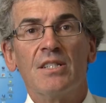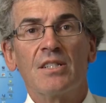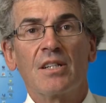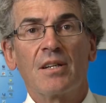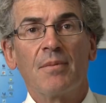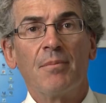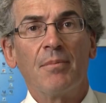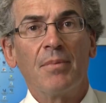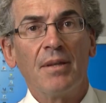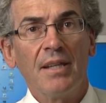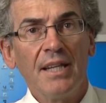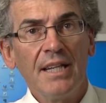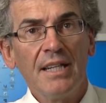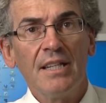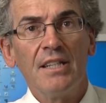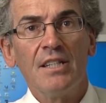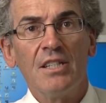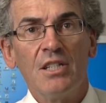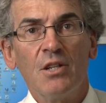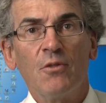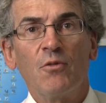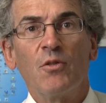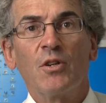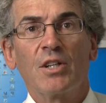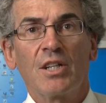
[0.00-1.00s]
a completely
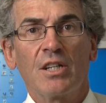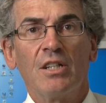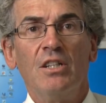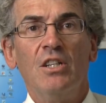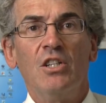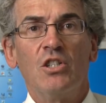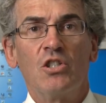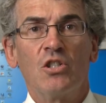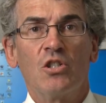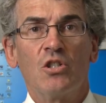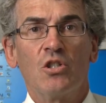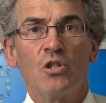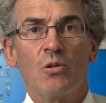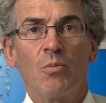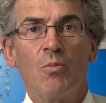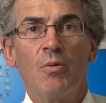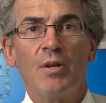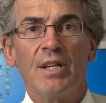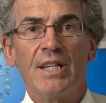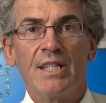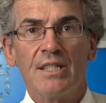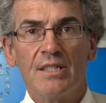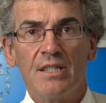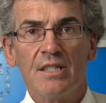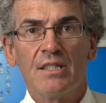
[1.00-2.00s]
different condition to
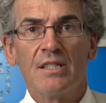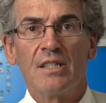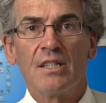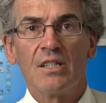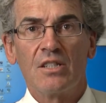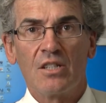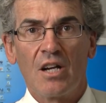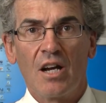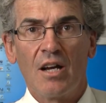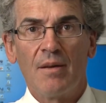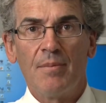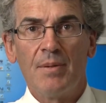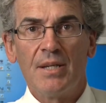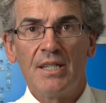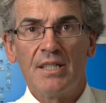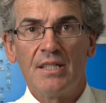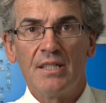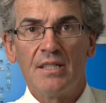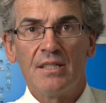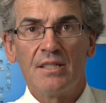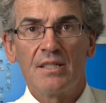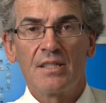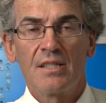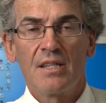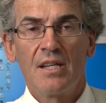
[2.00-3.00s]
pre-existing
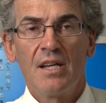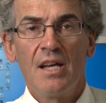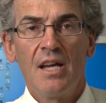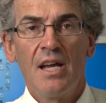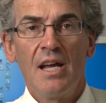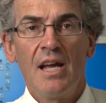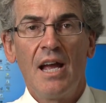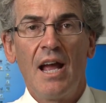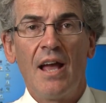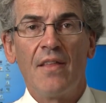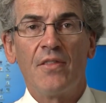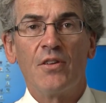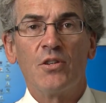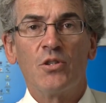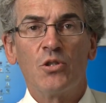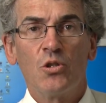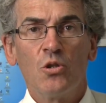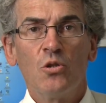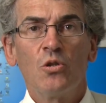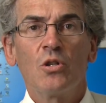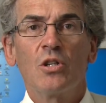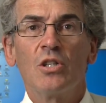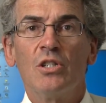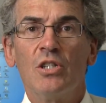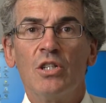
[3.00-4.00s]
diabetes, and the
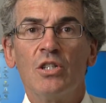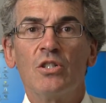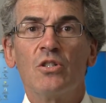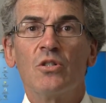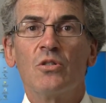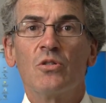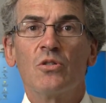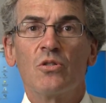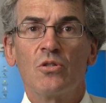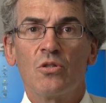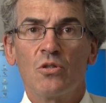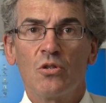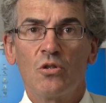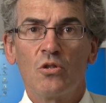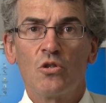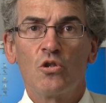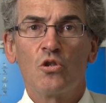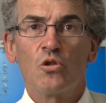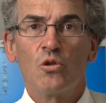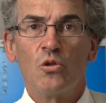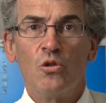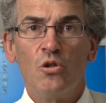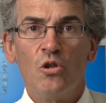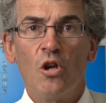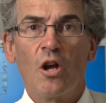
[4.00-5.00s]
two conditions
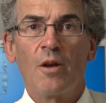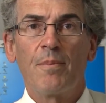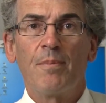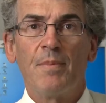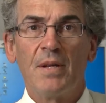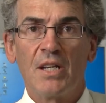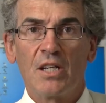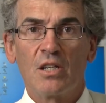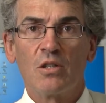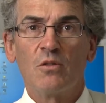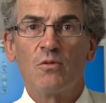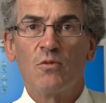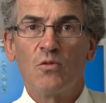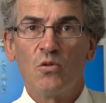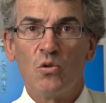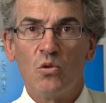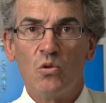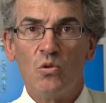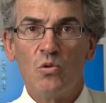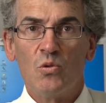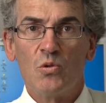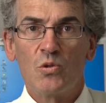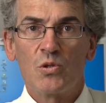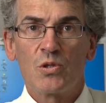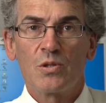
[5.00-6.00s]
should not be
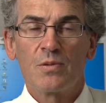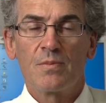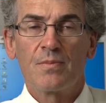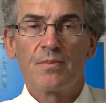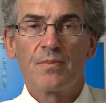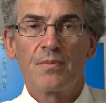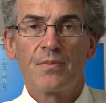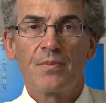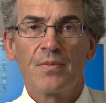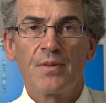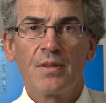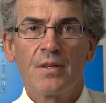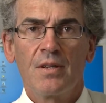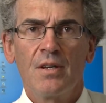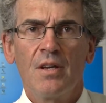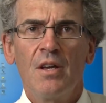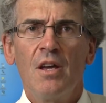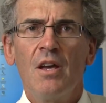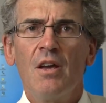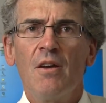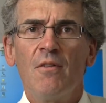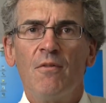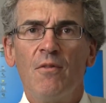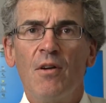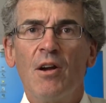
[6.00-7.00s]
confused.
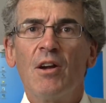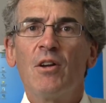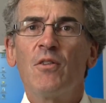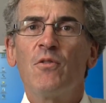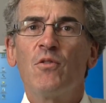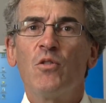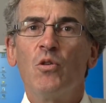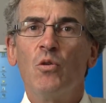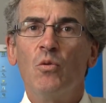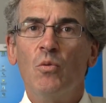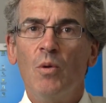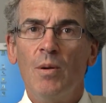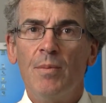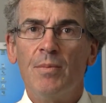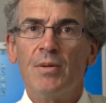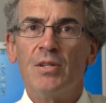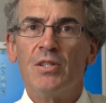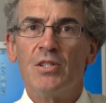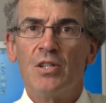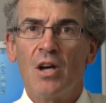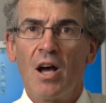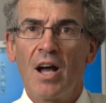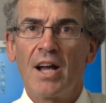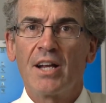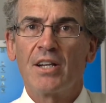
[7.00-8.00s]
Very few women
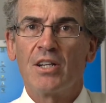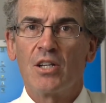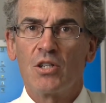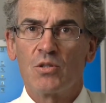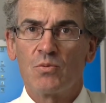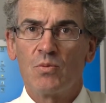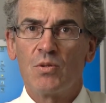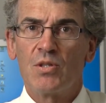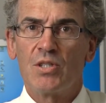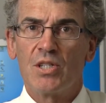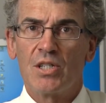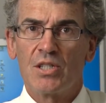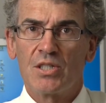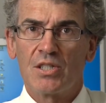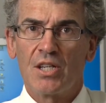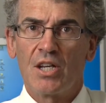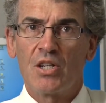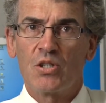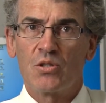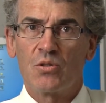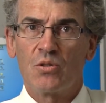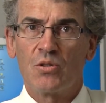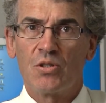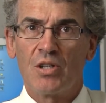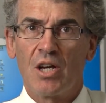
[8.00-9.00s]
diagnosed with
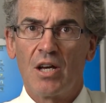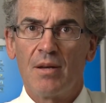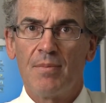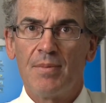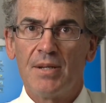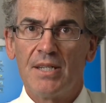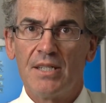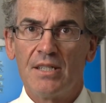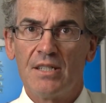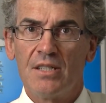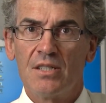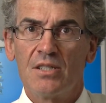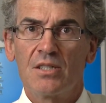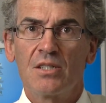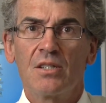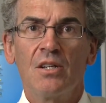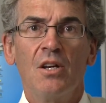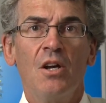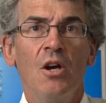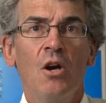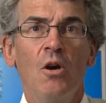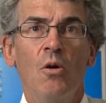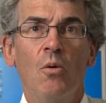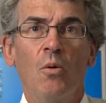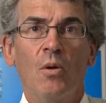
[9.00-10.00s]
gestational diabetes
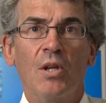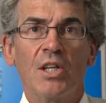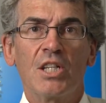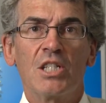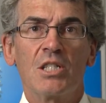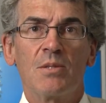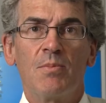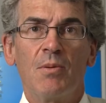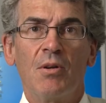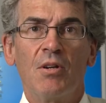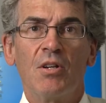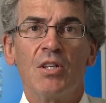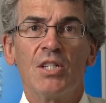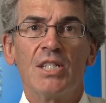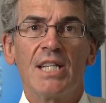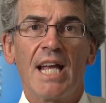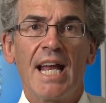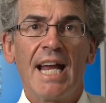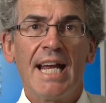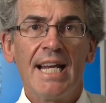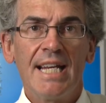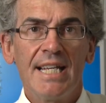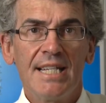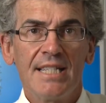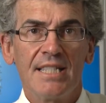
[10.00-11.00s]
will experience
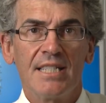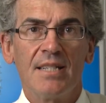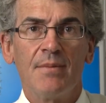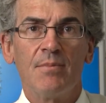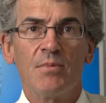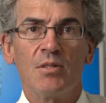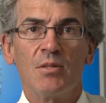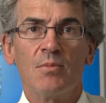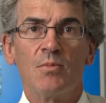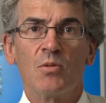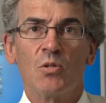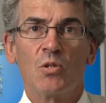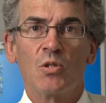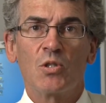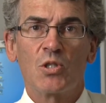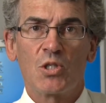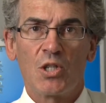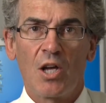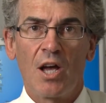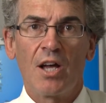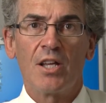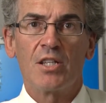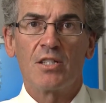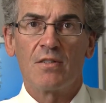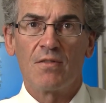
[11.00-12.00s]
any symptoms or
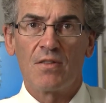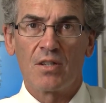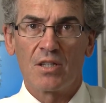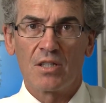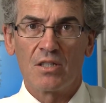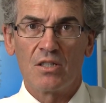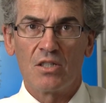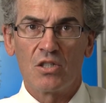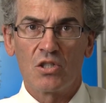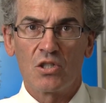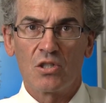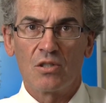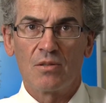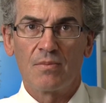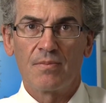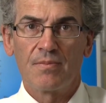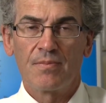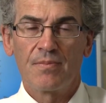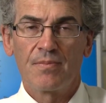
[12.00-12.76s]
signs of the condition.